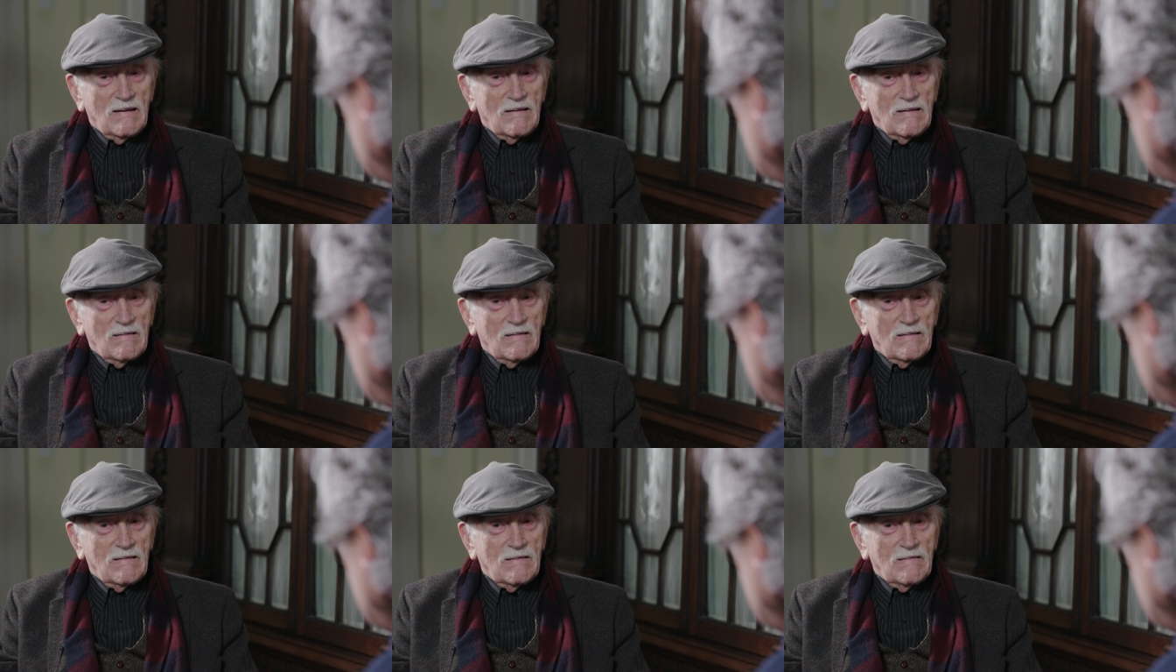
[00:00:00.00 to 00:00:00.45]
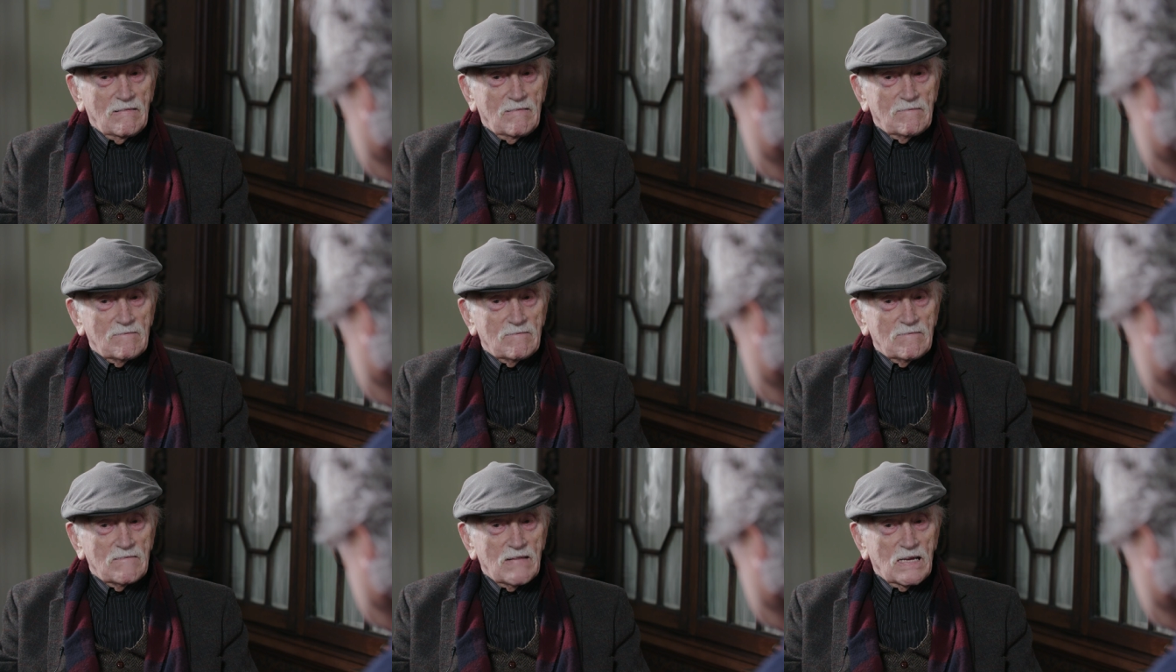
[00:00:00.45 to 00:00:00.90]

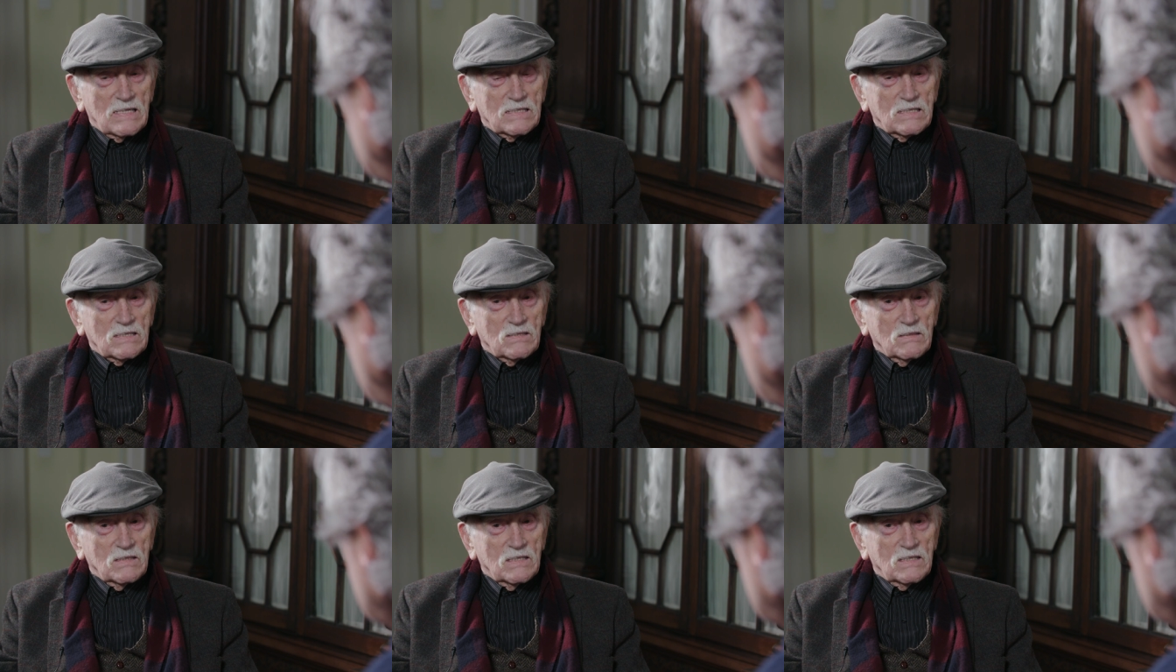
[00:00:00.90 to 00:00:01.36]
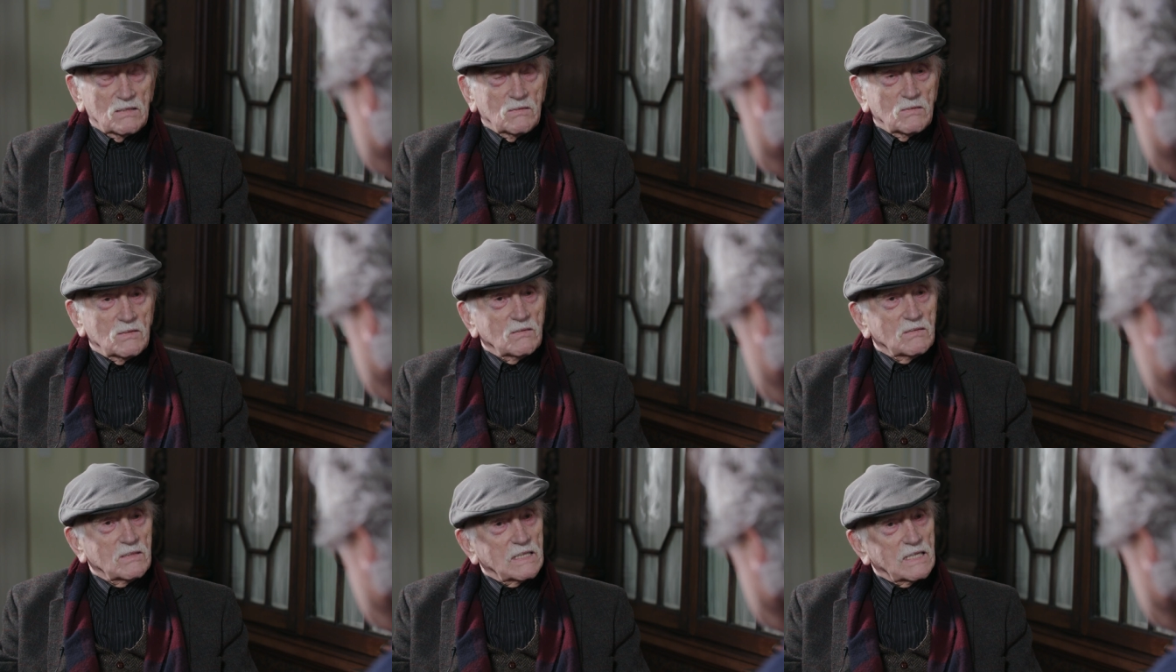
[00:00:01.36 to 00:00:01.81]
Uh, so
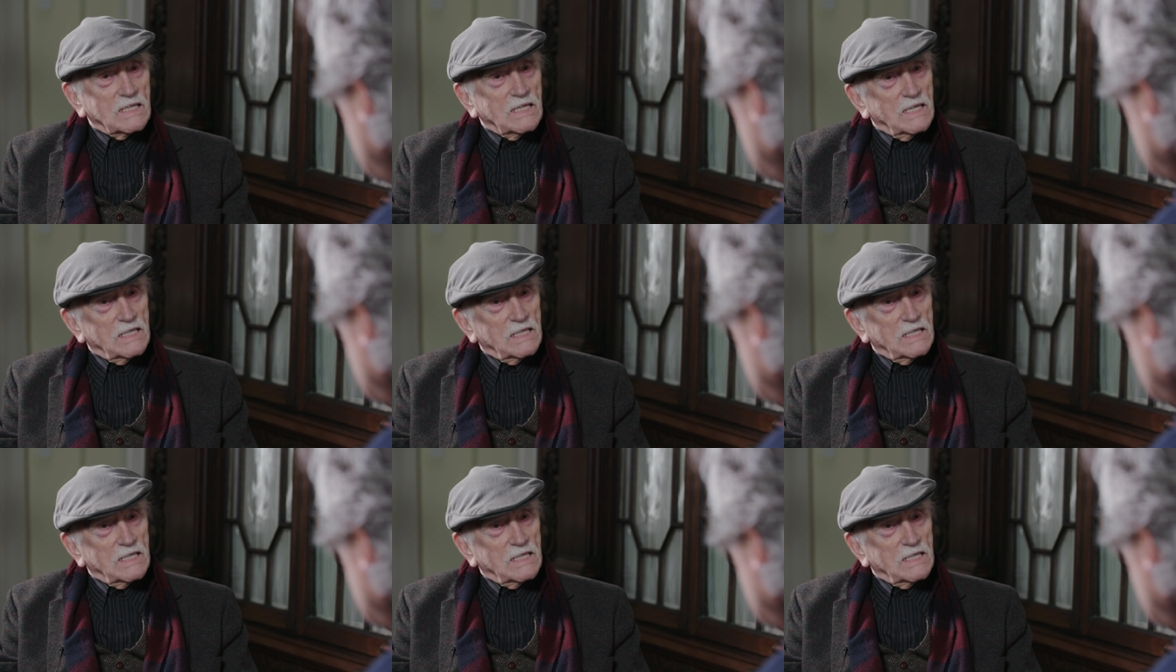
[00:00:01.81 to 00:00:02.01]
ah, it was a ah.